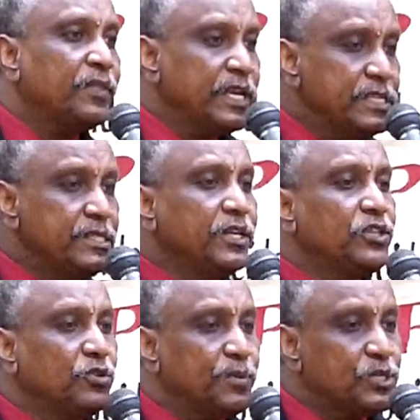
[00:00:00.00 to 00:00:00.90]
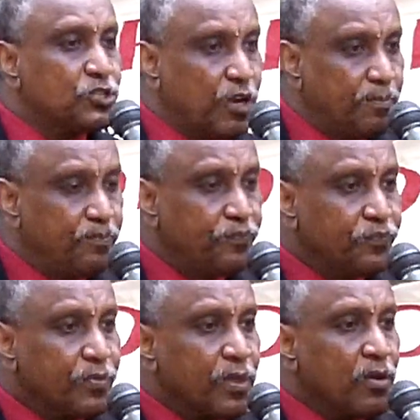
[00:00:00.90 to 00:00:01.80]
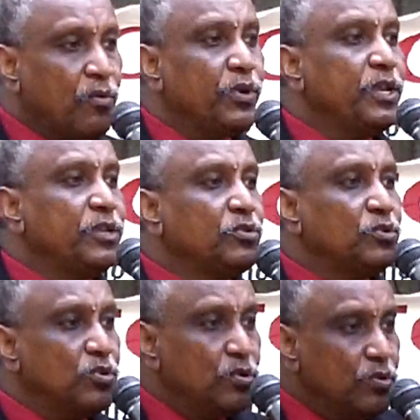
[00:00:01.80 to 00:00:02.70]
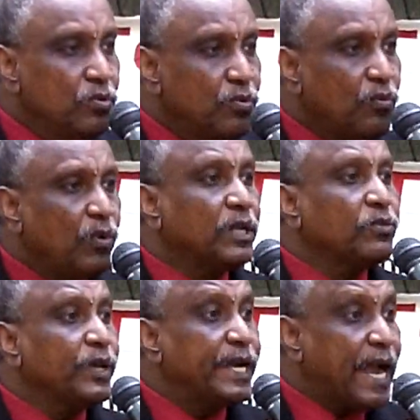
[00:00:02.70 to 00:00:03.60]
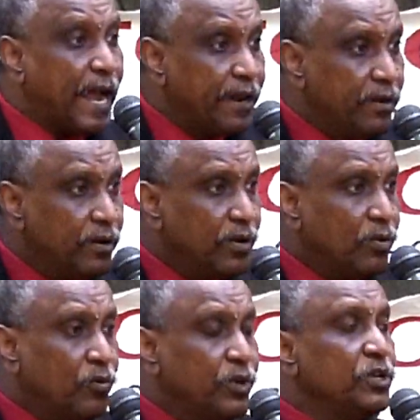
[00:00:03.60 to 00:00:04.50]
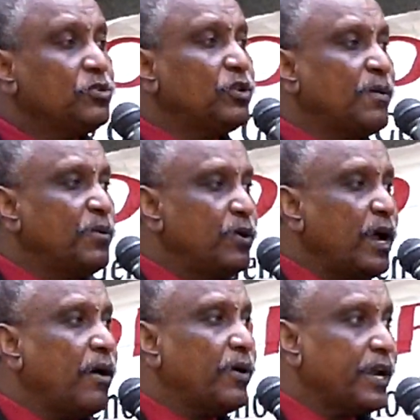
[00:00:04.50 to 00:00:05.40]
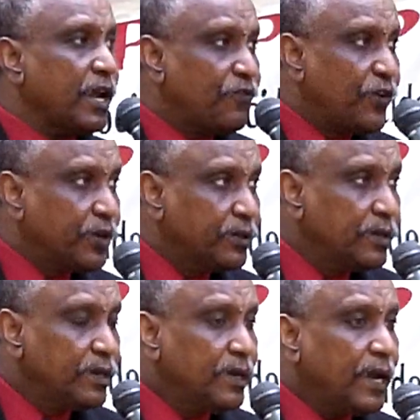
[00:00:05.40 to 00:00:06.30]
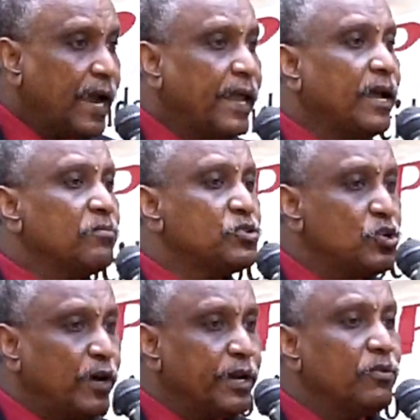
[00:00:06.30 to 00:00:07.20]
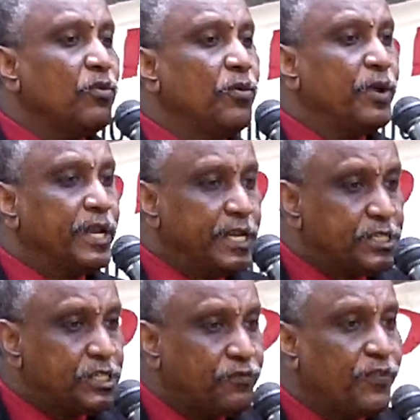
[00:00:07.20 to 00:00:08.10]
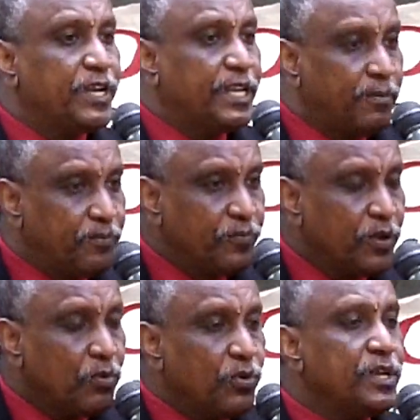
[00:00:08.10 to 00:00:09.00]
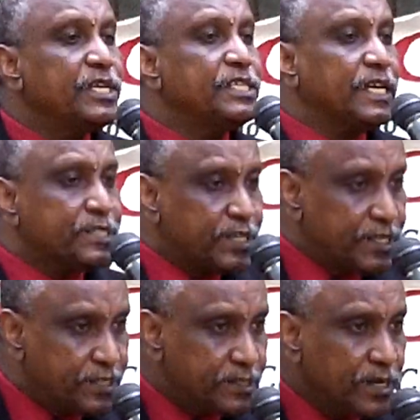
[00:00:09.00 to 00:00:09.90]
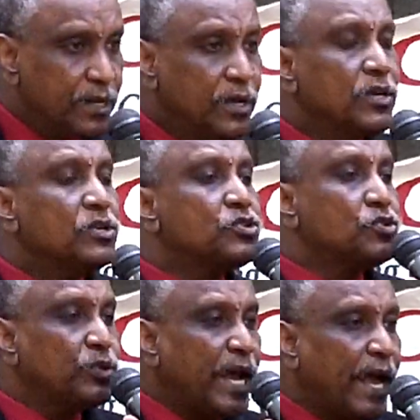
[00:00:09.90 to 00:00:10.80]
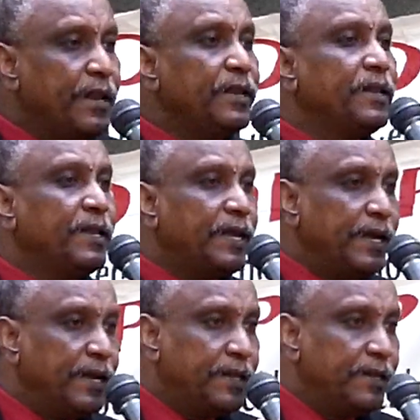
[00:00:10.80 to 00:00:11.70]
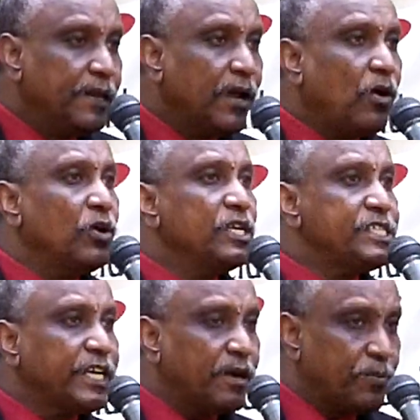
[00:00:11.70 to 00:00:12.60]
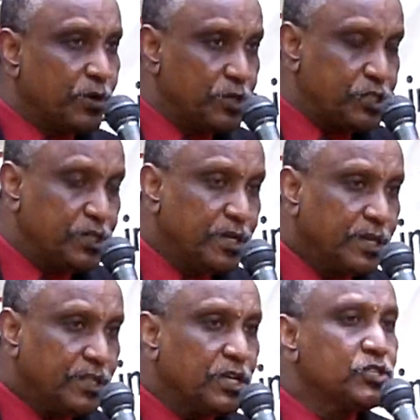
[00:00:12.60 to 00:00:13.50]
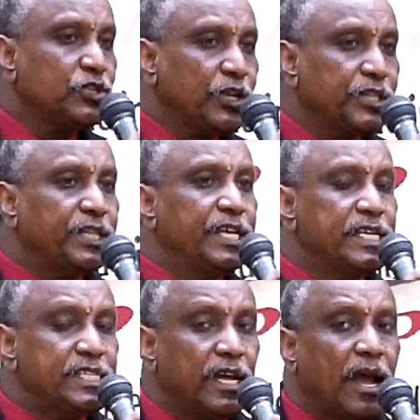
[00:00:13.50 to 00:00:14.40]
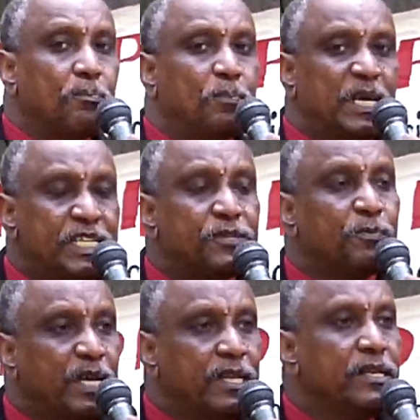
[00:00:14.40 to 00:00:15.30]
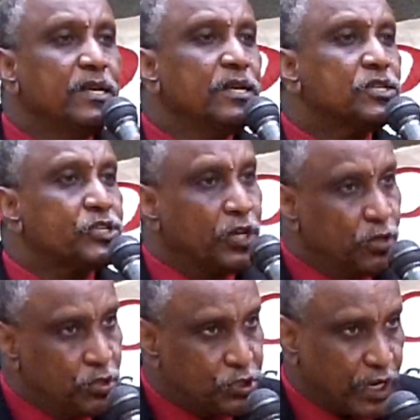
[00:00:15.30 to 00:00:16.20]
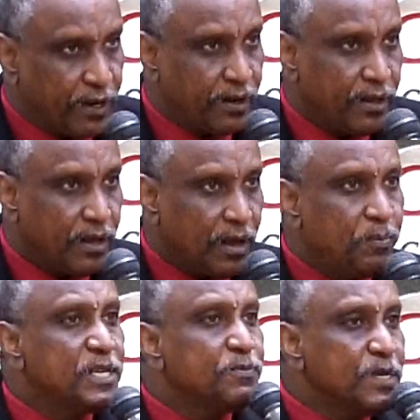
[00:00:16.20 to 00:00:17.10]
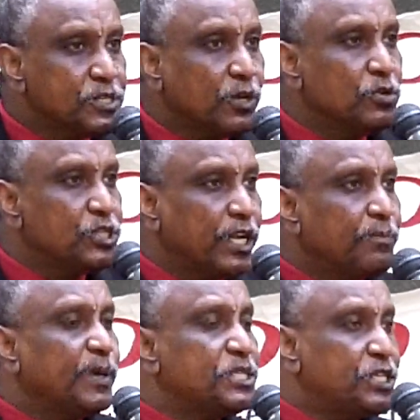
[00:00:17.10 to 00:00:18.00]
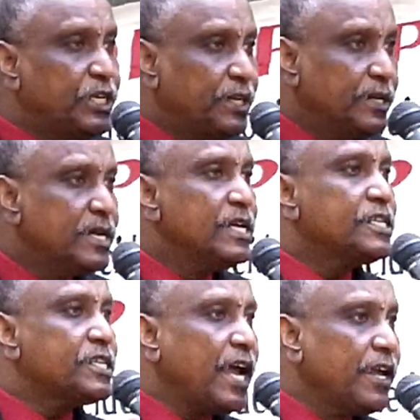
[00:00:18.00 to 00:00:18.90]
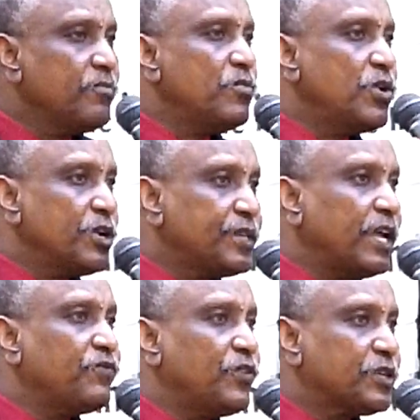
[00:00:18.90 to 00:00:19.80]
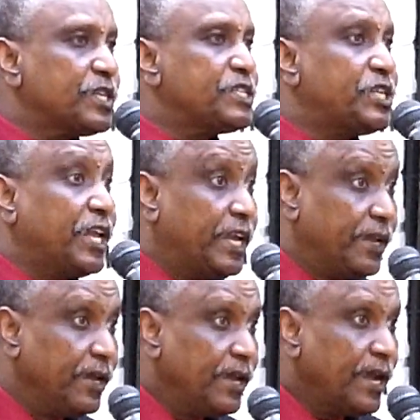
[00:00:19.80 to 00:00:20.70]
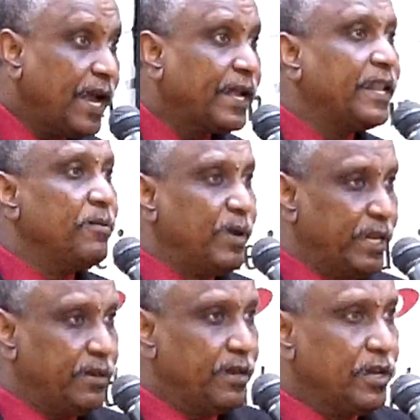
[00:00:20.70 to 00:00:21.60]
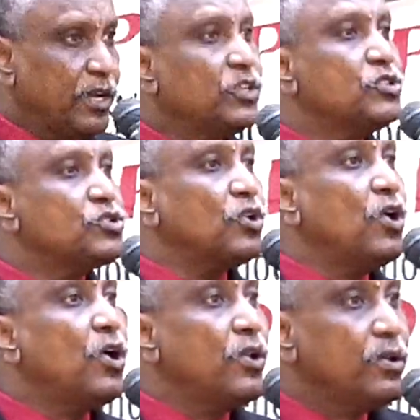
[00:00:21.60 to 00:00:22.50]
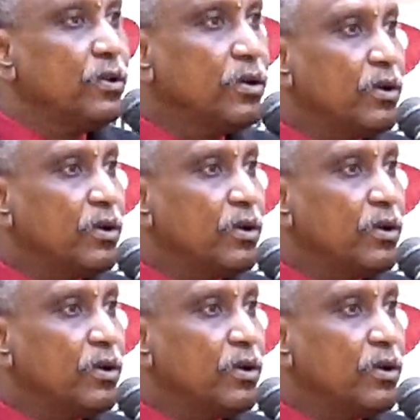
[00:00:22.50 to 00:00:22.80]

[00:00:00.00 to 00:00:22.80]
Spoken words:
This needs to be stopped. We need to do what we can. We need to double our effort, and I'm sure we will reach freedom, we will reach justice. Sudan needs a holistic approach, does not need a piecemeal solution. A piecemeal solution, Bashir signed more than 43 agreements. He disowned